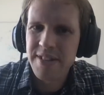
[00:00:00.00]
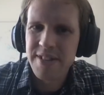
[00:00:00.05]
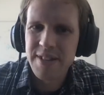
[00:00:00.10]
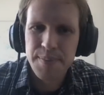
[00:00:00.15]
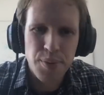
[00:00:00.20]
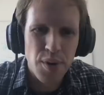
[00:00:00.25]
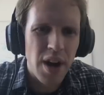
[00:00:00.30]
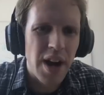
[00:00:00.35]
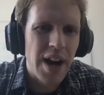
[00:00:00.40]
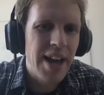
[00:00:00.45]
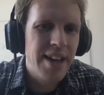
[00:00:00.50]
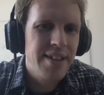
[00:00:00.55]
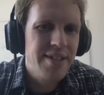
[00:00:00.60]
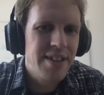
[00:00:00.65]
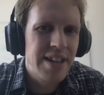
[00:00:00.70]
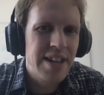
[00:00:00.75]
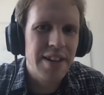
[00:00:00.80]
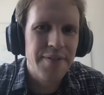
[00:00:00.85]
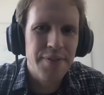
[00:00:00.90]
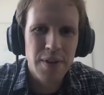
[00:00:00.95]
surprise,
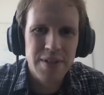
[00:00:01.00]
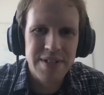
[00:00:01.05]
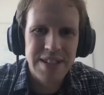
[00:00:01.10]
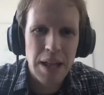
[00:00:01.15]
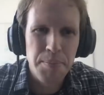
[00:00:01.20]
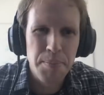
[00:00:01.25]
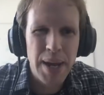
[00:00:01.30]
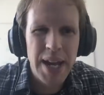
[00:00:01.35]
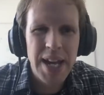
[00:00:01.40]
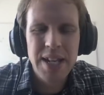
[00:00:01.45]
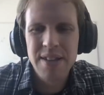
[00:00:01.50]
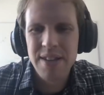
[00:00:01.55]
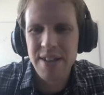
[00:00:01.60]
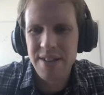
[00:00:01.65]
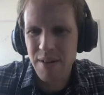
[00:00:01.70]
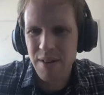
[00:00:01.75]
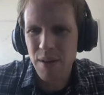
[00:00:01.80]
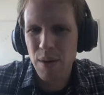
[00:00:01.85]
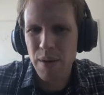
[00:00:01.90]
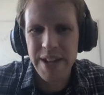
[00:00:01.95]
and of course that made
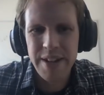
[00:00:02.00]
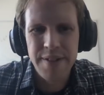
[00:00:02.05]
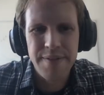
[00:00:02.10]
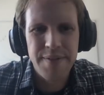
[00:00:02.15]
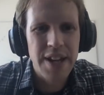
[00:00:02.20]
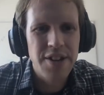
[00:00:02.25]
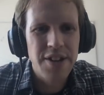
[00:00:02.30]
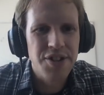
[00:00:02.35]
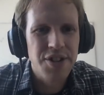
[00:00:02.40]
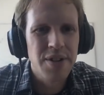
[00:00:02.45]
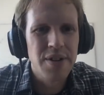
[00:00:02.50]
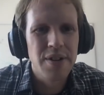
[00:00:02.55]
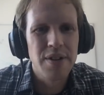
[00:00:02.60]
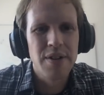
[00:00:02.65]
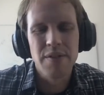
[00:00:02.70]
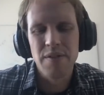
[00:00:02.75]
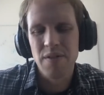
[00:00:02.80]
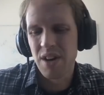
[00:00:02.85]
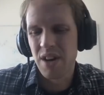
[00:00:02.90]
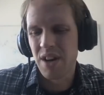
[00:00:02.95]
this whole
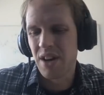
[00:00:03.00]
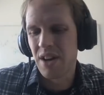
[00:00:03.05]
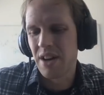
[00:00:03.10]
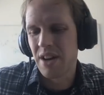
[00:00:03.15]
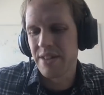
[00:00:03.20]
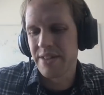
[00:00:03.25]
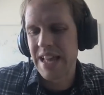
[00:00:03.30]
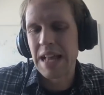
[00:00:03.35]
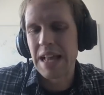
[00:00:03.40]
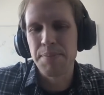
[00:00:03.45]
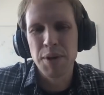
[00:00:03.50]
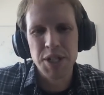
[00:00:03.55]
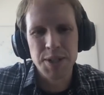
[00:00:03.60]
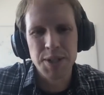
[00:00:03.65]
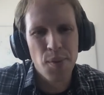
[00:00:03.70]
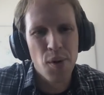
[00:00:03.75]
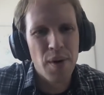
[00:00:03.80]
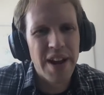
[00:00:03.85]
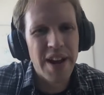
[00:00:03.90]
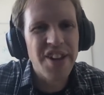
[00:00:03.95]
adventure that much
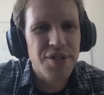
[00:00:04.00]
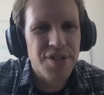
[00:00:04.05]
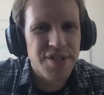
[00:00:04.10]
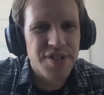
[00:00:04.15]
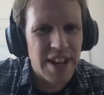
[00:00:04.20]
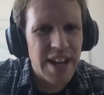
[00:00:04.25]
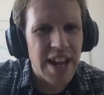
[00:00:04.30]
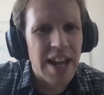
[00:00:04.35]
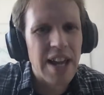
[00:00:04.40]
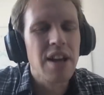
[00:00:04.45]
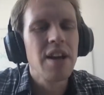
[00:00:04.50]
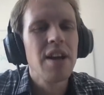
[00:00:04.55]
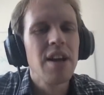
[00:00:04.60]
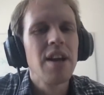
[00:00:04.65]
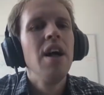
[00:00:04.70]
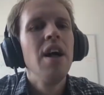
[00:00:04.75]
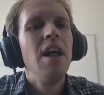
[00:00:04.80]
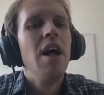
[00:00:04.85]
more interesting.